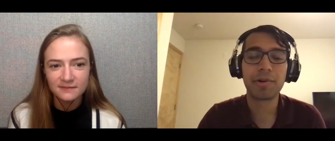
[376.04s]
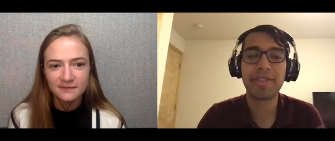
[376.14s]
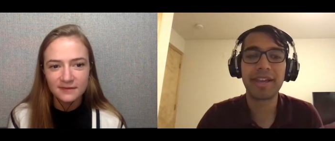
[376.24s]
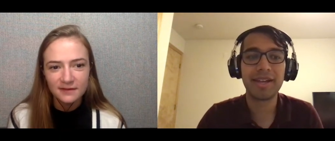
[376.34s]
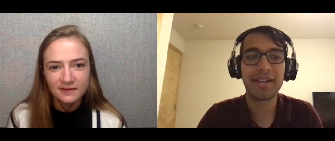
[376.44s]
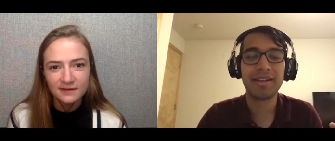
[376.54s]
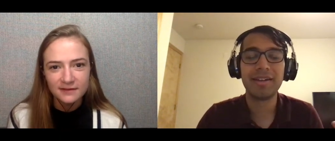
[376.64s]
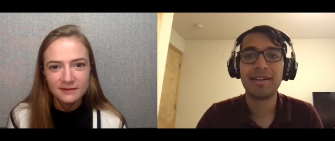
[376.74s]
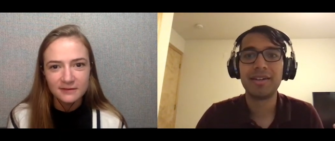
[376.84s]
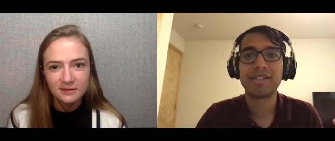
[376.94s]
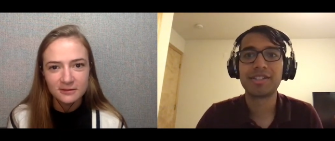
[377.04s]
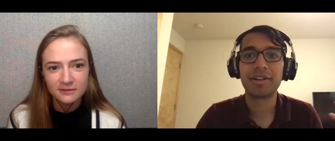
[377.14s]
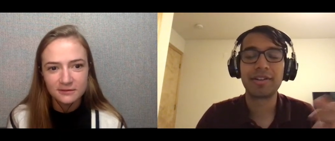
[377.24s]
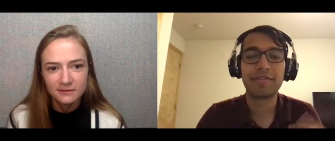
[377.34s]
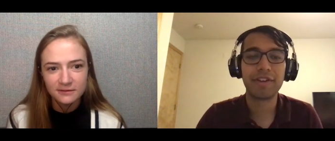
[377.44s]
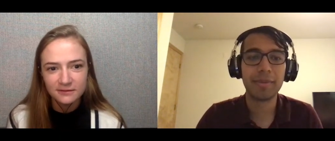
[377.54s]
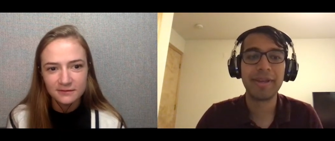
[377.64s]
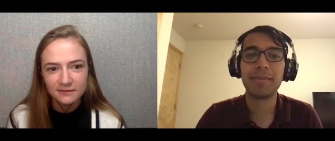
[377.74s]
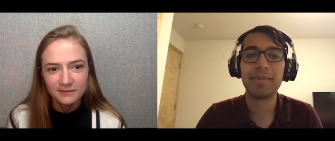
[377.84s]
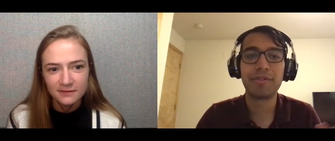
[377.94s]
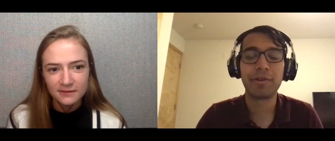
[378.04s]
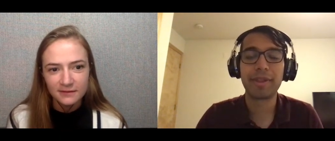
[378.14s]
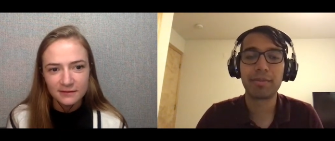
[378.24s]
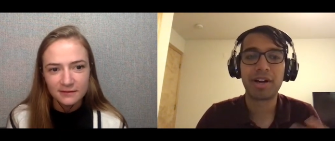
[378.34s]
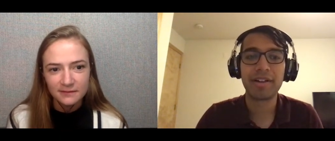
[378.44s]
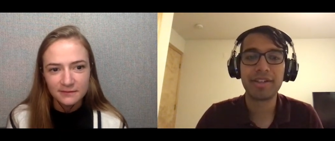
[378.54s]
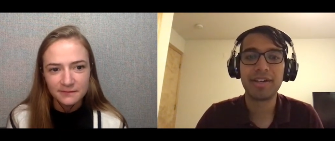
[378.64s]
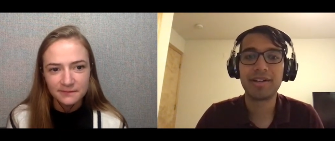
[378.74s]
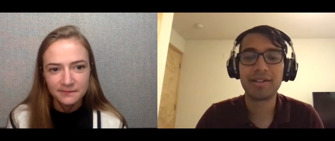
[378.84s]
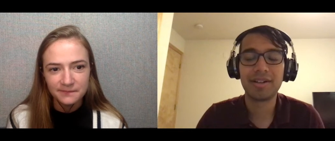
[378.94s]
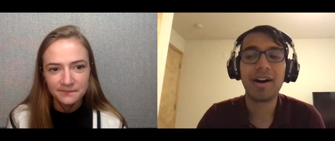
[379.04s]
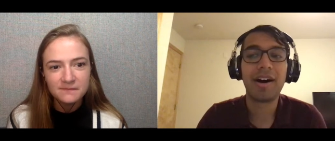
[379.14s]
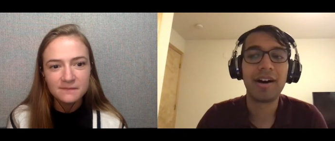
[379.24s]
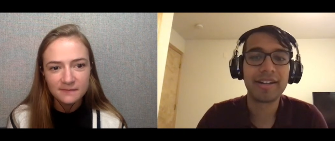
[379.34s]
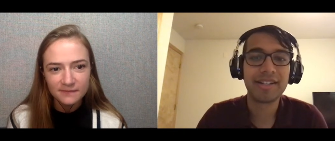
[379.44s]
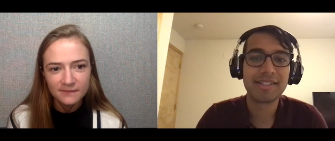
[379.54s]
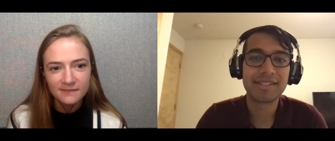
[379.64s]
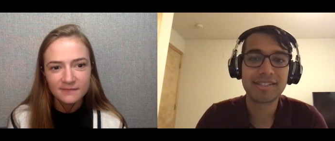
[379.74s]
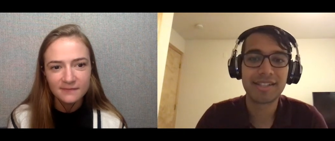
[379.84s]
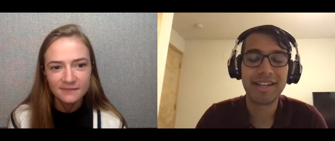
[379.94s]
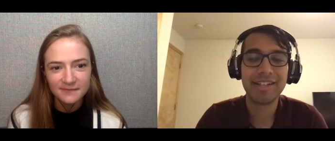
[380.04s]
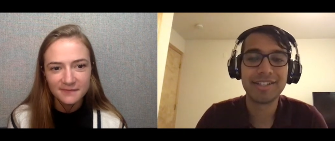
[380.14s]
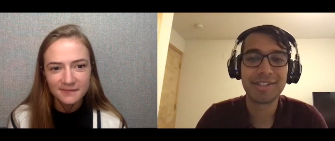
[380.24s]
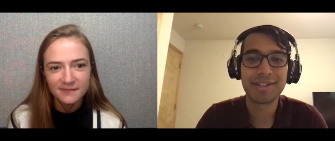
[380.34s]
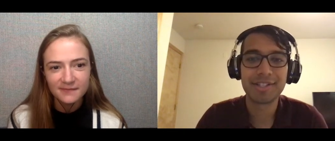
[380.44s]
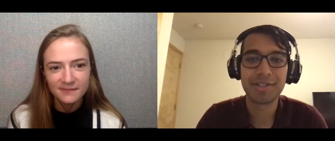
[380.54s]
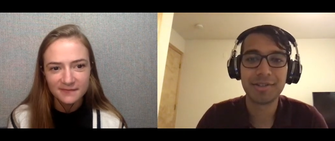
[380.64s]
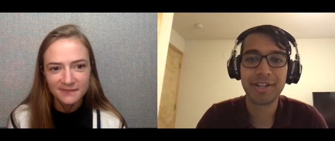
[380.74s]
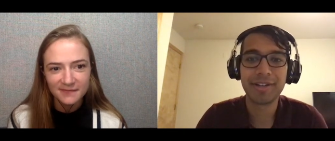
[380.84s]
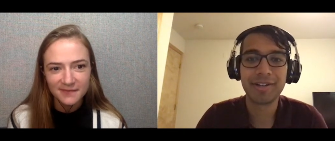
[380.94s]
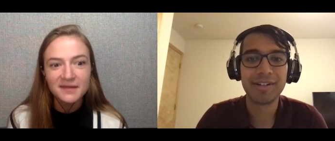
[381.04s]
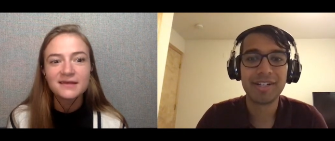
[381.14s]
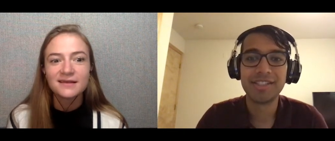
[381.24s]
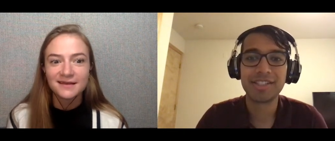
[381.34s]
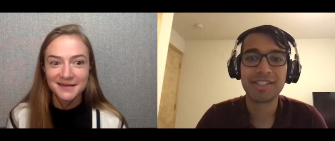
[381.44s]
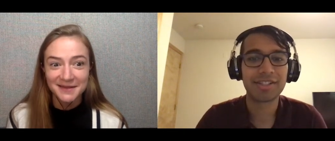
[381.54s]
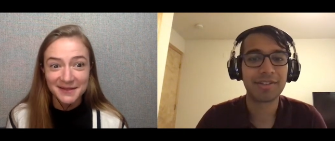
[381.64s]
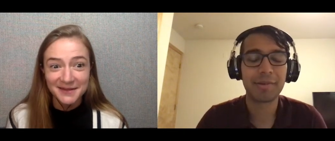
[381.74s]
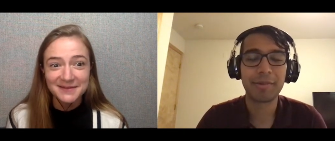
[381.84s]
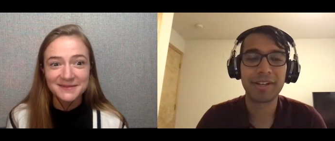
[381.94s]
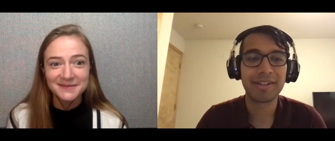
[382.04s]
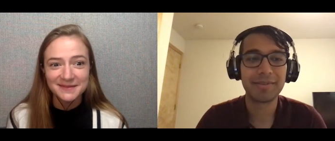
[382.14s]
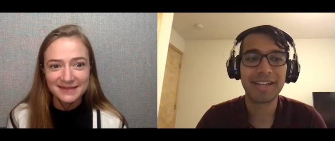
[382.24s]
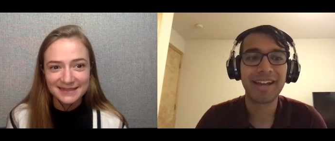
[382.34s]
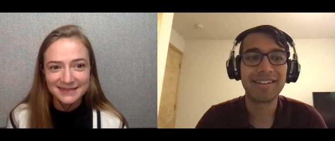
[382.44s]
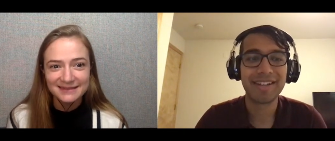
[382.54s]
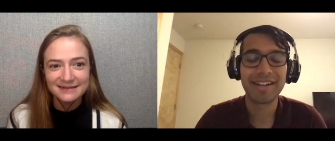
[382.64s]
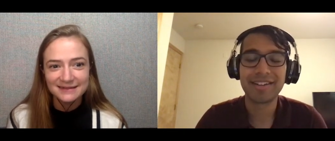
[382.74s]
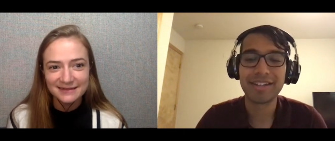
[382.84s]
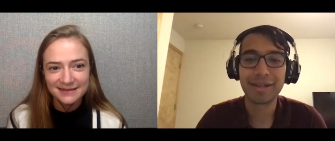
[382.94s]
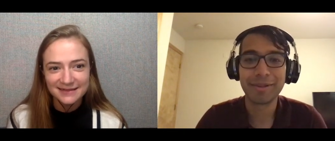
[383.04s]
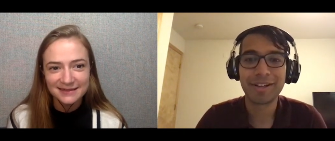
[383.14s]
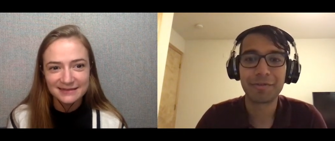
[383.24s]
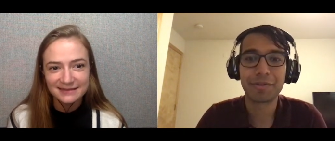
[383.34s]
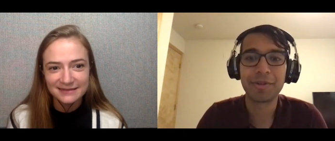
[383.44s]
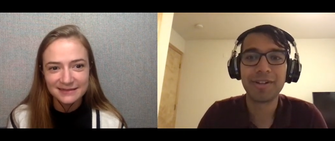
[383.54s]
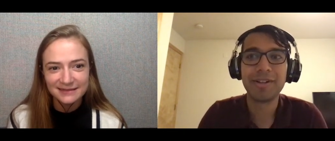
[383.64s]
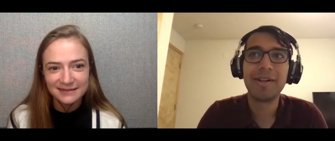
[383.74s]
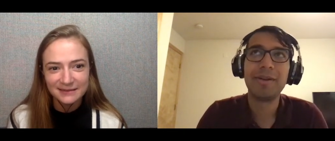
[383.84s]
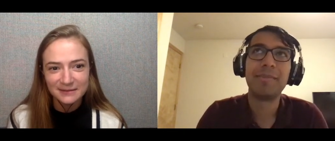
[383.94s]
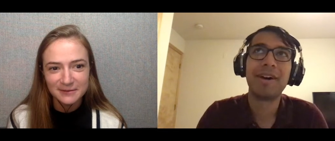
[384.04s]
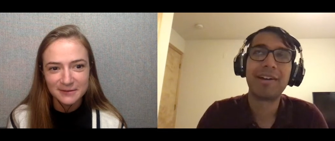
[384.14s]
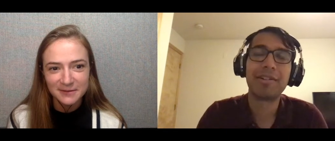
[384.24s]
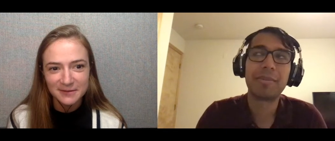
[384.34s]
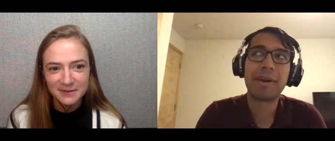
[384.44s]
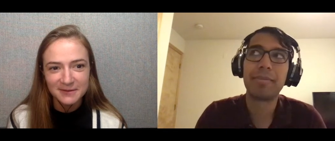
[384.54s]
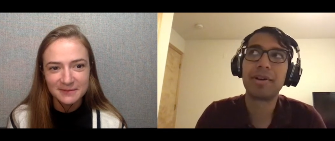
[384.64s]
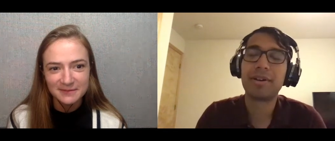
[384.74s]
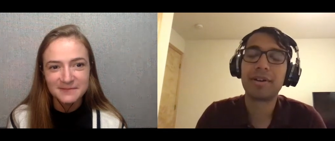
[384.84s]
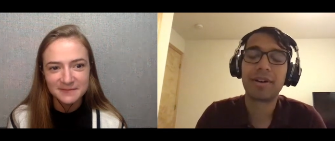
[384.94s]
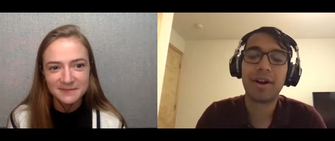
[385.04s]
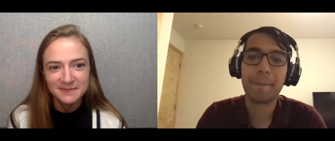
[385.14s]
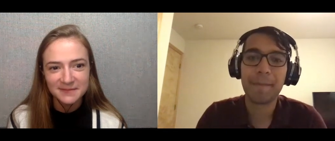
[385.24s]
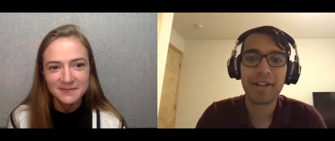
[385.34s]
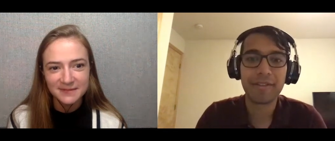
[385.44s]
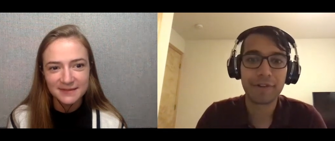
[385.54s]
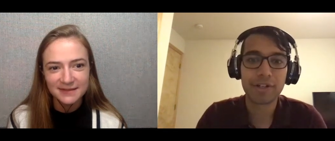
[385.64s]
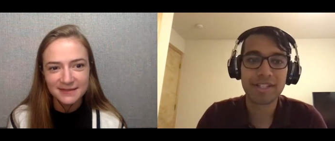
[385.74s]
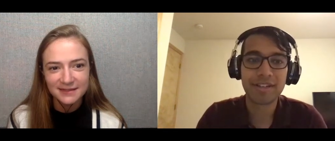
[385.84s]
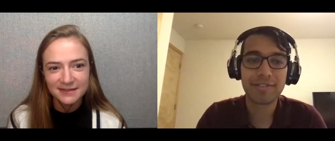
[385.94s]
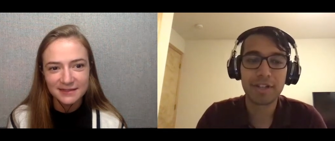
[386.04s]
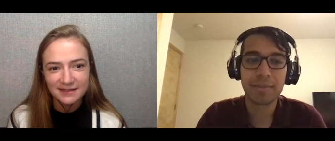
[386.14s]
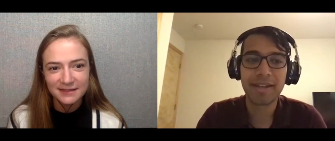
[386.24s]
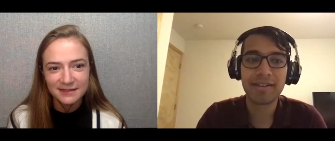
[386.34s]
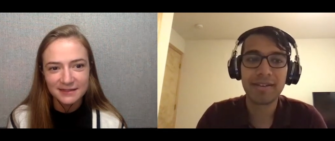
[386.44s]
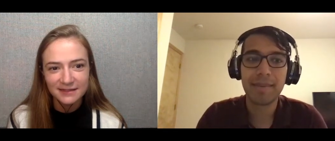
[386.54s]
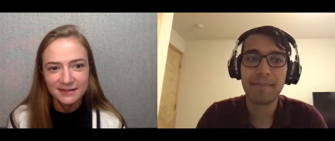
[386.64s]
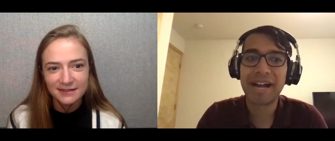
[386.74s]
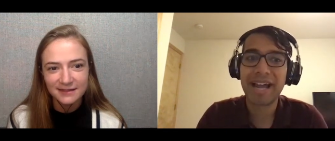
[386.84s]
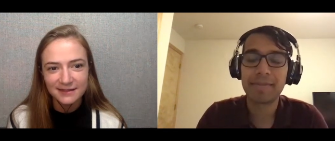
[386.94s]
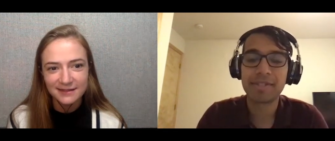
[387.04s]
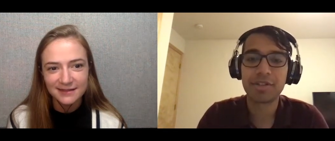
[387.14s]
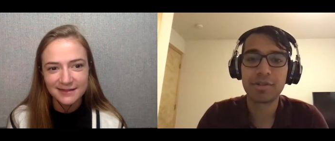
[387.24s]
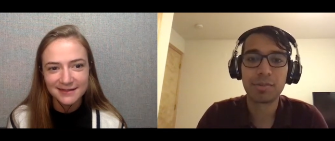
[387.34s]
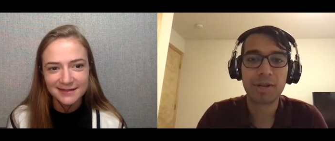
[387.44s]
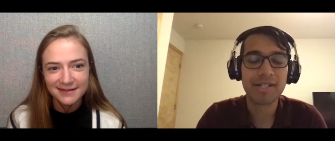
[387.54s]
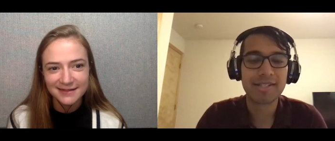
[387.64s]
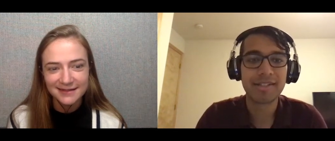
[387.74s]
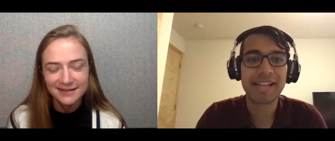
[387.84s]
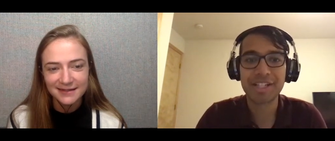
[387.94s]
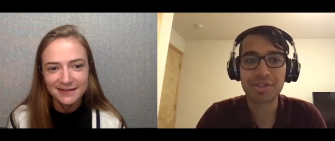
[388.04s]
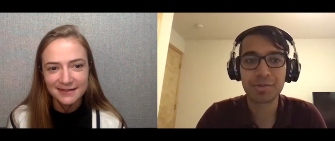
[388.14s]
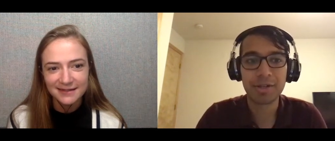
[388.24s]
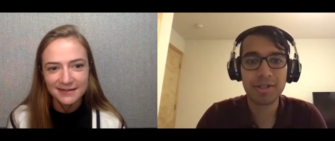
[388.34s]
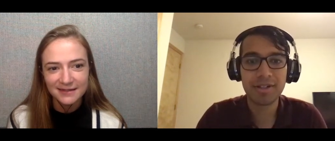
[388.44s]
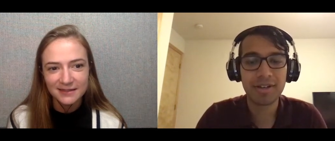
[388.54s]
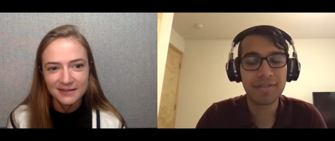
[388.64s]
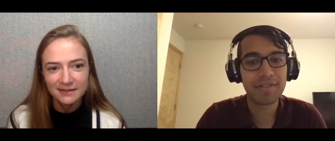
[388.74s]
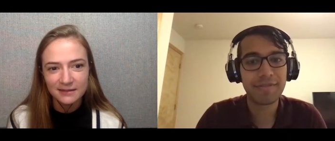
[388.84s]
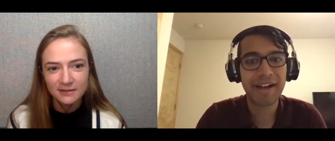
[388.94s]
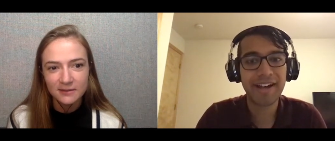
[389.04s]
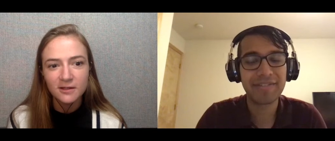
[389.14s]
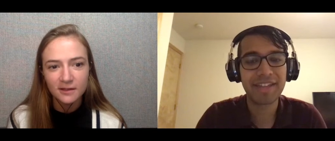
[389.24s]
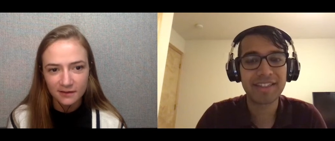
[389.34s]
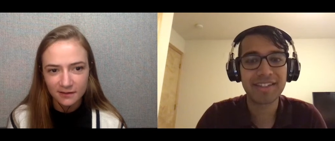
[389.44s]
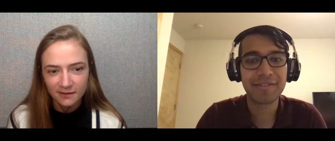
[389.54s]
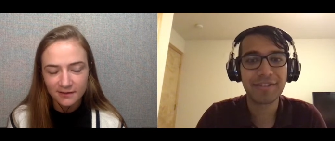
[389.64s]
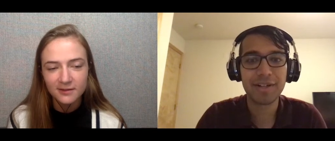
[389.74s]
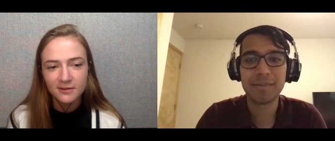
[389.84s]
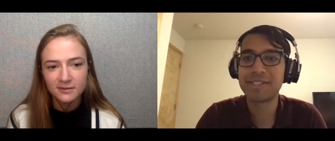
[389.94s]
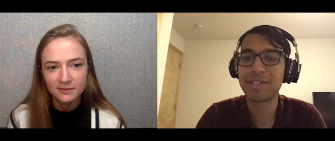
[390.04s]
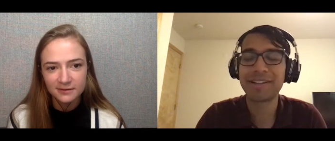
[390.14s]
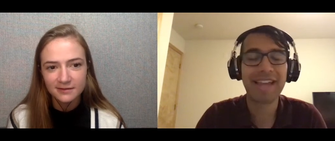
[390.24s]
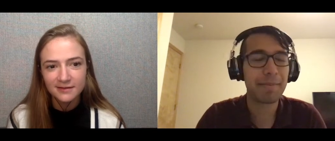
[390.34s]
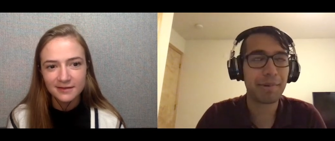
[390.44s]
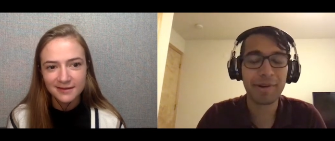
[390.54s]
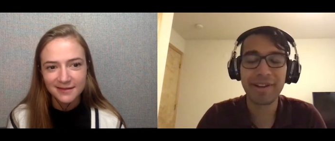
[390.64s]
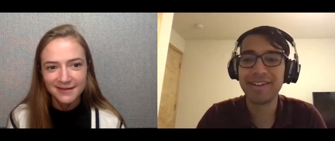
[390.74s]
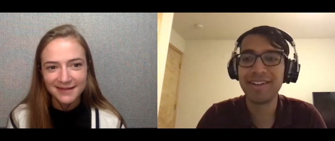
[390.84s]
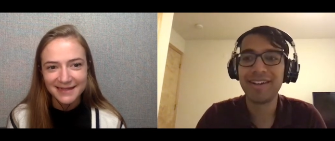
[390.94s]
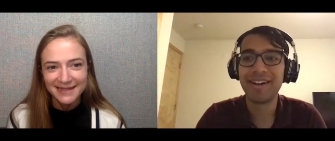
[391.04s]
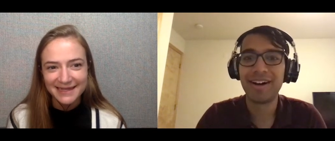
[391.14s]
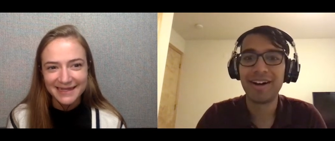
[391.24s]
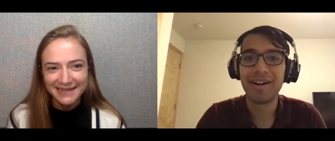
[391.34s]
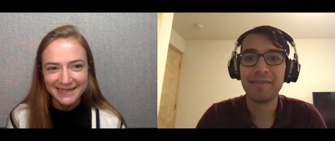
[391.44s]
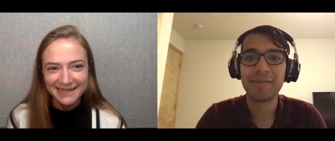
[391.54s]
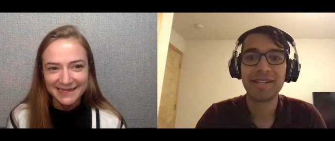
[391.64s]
Speaker 1: they started filming before they brought the audience into the studio just so that we could get like a little bit comfortable. But I remember um, on the first day of filming, my episode was the last one of the five that they filmed. So at that point, um,